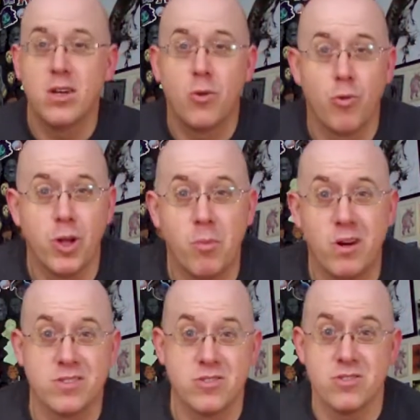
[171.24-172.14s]
Real
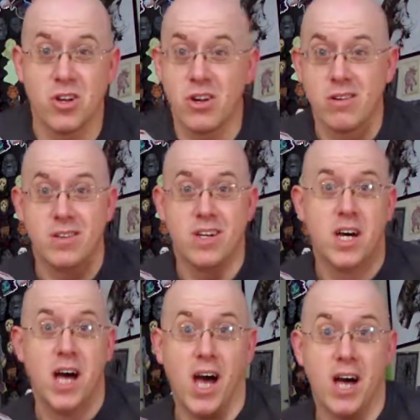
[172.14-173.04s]
monsters are
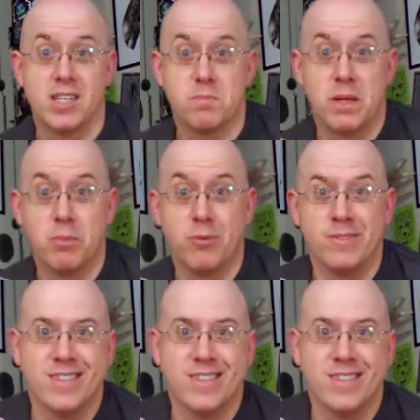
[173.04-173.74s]
us people.